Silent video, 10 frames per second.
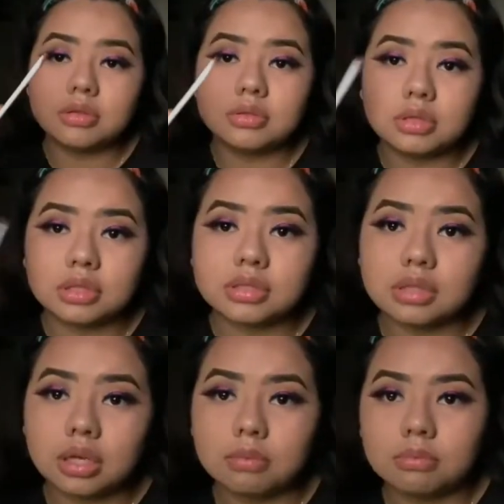With
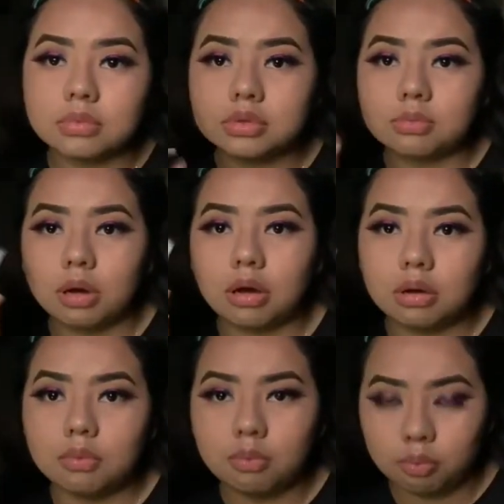the same
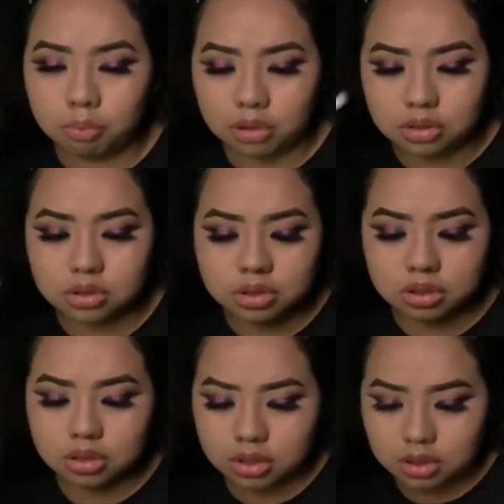Wet n
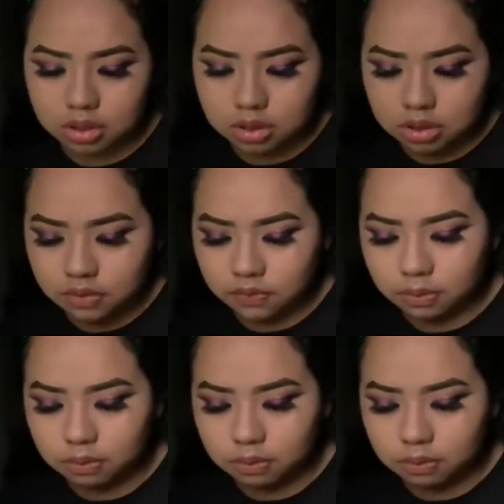Wild brush,